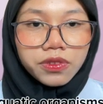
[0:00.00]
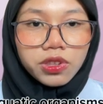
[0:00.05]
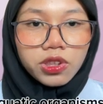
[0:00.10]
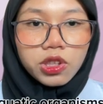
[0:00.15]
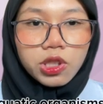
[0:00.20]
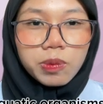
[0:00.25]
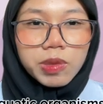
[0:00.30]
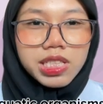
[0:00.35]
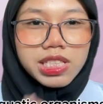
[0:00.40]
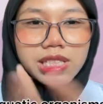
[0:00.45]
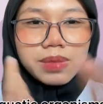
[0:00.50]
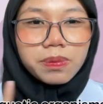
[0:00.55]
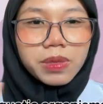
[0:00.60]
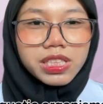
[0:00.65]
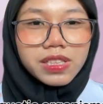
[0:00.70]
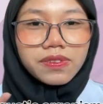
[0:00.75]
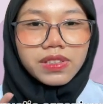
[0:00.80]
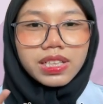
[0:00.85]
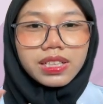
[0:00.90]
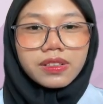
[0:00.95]
To be
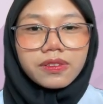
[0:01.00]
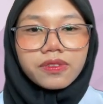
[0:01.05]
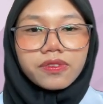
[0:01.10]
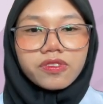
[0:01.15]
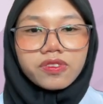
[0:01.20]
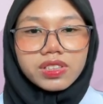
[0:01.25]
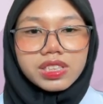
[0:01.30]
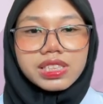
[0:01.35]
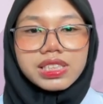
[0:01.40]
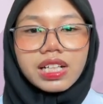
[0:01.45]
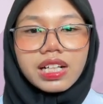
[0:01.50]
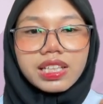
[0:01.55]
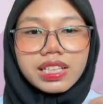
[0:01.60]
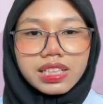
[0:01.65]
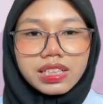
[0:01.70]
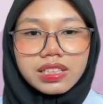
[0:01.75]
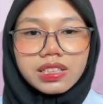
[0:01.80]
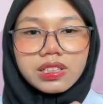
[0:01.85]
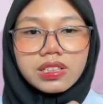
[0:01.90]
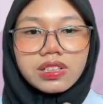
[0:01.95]
specific, the first
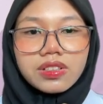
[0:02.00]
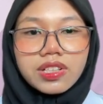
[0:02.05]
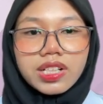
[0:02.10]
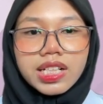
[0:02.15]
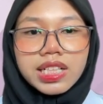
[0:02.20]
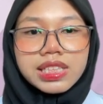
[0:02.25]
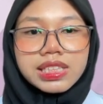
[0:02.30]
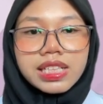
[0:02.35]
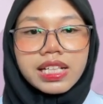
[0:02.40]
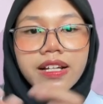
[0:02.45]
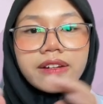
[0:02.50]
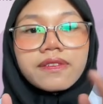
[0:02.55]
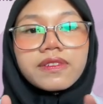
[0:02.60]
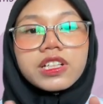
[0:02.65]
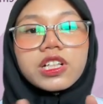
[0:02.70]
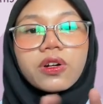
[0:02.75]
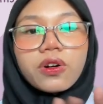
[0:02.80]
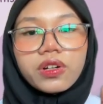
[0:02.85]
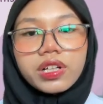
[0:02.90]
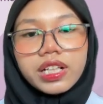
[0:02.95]
article relies
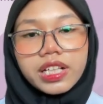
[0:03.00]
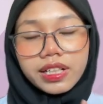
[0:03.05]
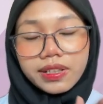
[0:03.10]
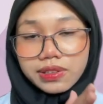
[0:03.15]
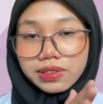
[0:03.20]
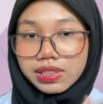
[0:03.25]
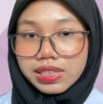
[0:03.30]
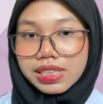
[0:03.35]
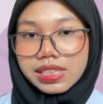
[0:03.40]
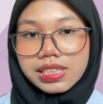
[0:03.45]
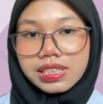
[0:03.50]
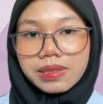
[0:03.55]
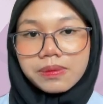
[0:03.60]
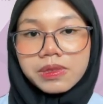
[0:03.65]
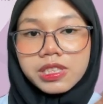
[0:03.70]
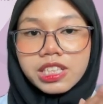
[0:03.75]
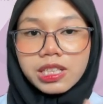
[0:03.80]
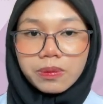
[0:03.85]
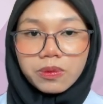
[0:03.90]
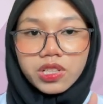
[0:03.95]
heavily on ecosystem
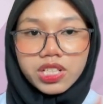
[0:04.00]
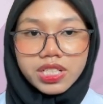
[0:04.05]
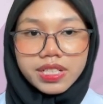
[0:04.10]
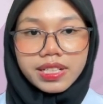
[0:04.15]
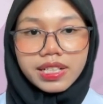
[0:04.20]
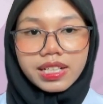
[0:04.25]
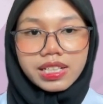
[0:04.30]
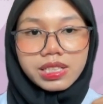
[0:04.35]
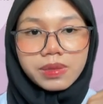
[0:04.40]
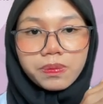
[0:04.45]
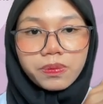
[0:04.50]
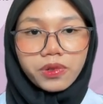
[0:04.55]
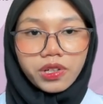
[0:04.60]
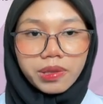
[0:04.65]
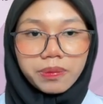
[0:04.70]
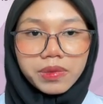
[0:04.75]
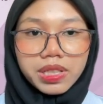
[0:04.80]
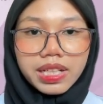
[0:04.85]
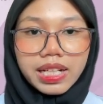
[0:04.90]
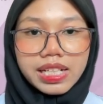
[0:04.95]
simulation
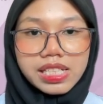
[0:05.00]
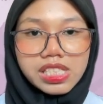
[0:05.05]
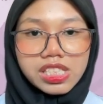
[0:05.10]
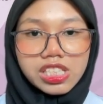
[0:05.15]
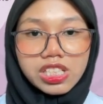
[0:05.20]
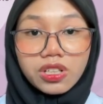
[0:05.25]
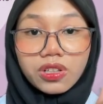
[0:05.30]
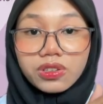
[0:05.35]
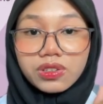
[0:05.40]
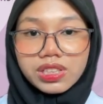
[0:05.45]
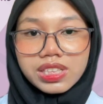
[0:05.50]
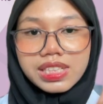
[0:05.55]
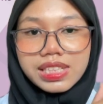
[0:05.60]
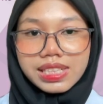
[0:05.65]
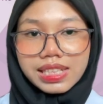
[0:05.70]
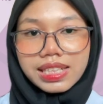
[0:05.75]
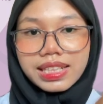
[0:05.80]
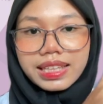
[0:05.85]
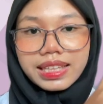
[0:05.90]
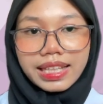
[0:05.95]
experiment and
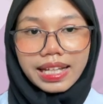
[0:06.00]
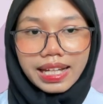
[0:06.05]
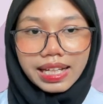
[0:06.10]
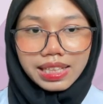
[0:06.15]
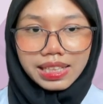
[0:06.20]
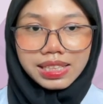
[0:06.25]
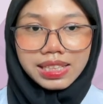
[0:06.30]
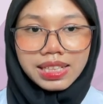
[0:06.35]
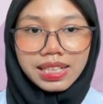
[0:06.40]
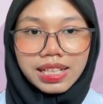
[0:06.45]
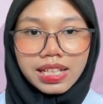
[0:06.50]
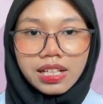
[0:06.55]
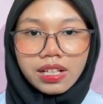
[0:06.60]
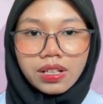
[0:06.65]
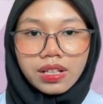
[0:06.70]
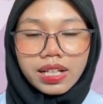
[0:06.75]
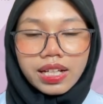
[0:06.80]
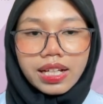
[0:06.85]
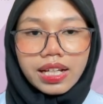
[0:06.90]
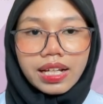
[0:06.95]
genotoxicity test,
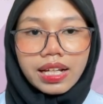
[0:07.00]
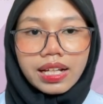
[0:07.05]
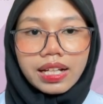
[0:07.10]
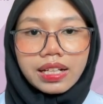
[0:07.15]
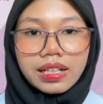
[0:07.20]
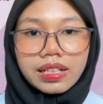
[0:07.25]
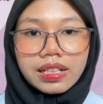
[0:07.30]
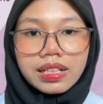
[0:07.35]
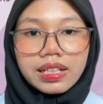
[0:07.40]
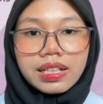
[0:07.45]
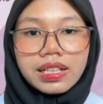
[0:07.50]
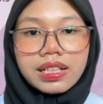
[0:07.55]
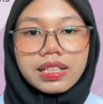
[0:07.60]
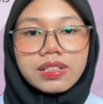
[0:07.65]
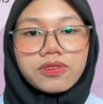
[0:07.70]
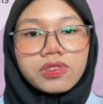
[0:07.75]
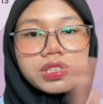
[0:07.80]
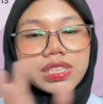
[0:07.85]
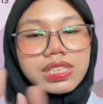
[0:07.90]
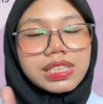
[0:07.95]
and
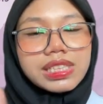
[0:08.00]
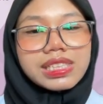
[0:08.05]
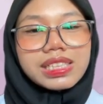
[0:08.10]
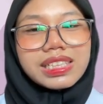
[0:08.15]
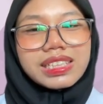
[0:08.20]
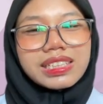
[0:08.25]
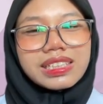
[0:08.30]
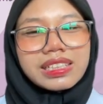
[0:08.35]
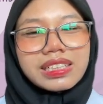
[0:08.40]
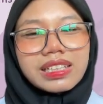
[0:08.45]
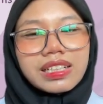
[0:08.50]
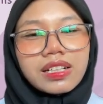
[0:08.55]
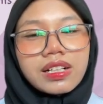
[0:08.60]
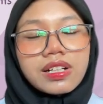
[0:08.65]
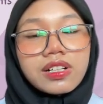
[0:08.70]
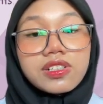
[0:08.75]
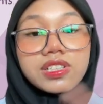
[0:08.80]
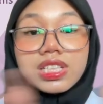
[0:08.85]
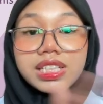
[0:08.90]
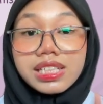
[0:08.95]
which is the
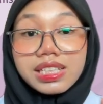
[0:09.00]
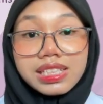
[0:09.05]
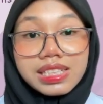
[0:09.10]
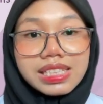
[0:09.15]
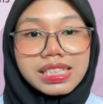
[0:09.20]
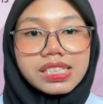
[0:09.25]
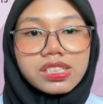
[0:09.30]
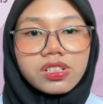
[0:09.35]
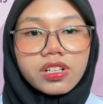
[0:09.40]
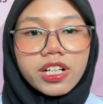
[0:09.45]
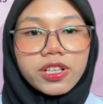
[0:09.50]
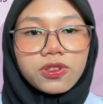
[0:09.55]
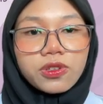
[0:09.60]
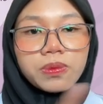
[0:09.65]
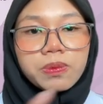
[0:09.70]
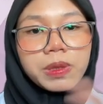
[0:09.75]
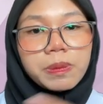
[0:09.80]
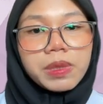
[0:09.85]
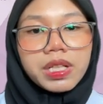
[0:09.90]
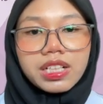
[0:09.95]
researchers try to
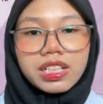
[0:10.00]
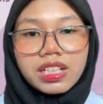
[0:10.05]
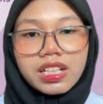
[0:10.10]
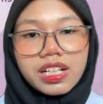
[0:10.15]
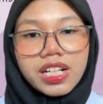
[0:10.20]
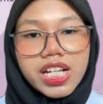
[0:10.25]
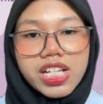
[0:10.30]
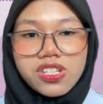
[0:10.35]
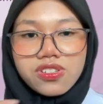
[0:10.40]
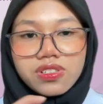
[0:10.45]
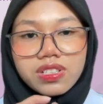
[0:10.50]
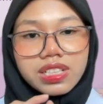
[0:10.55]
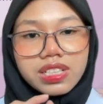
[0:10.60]
mimic the natural